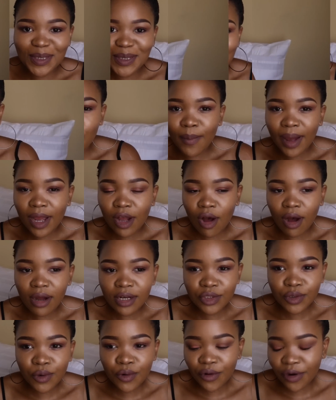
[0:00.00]
And for my
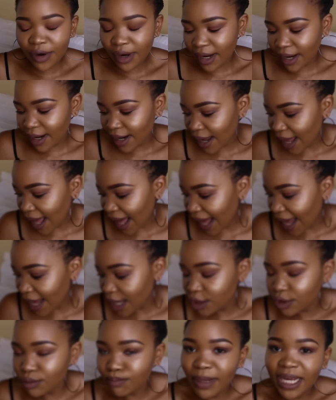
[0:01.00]
contouring,
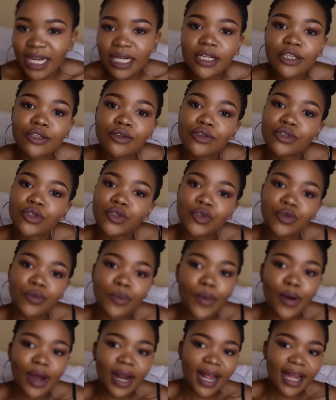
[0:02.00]
I mainly use two
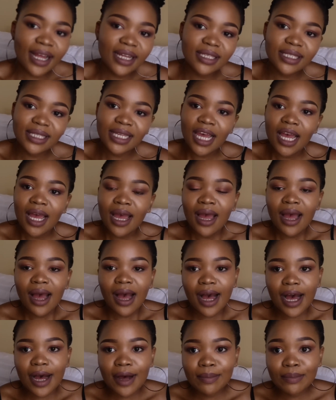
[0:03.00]
products.
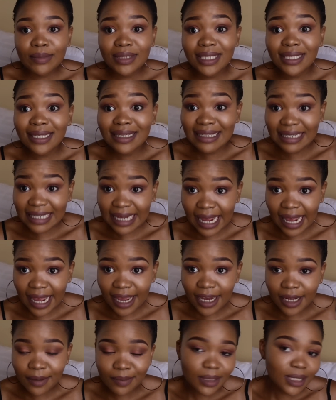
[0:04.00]

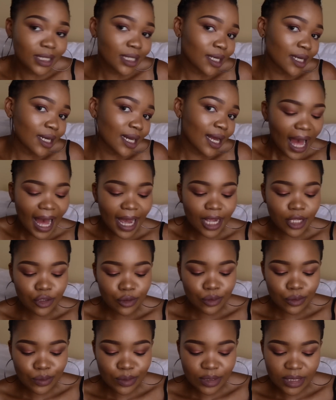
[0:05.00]
Today in particular, I
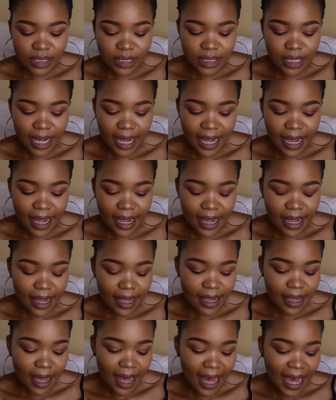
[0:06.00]
used
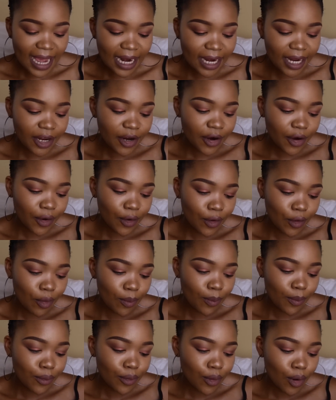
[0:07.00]
a LA
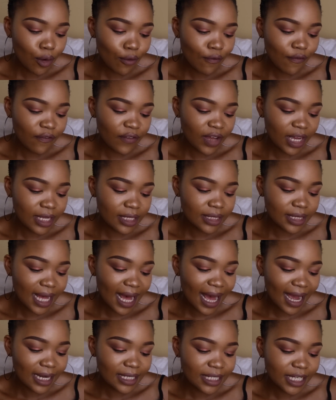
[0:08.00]
Girl Pro Face
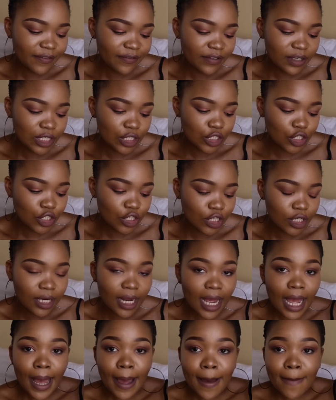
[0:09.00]
High
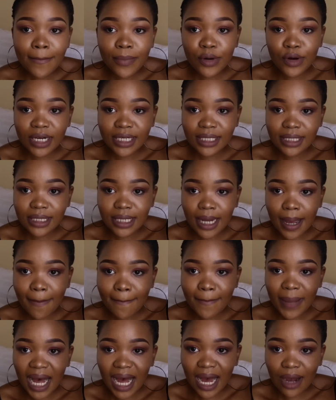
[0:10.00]
Definition Pressed
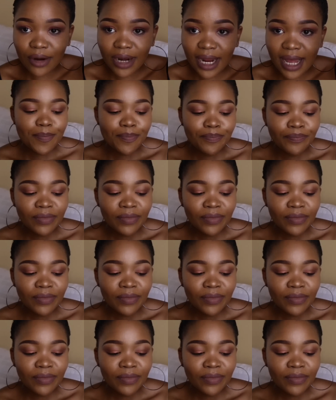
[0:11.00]
Powder.